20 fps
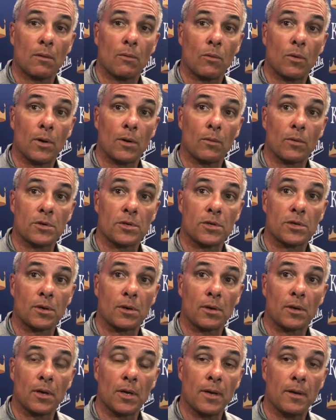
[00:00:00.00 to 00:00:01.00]
we're, we're
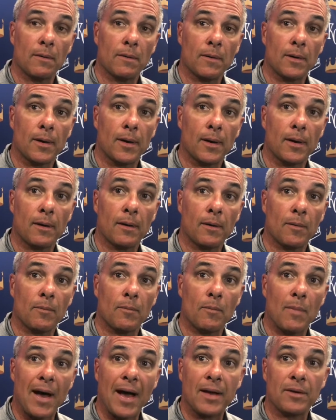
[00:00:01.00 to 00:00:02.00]
certainly uh,
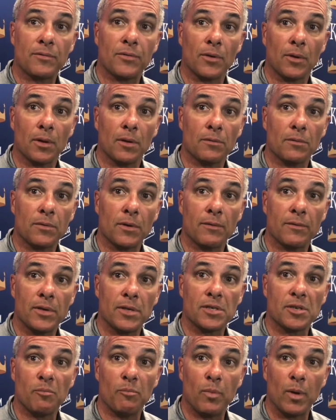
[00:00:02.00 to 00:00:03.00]
mindful of, of
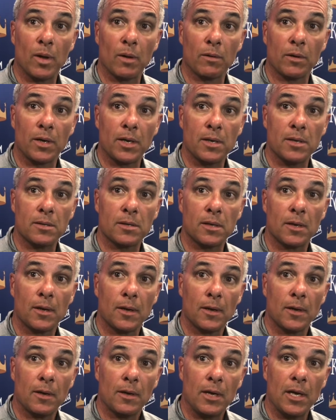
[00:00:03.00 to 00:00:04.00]
his abilities
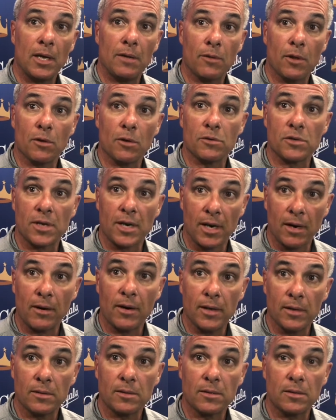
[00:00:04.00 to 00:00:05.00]
in those
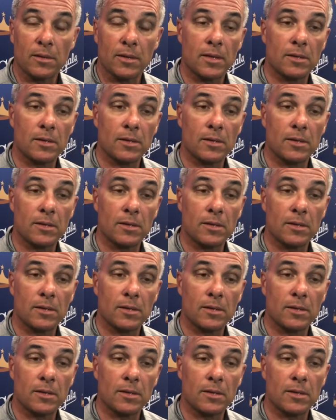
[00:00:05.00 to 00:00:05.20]
areas.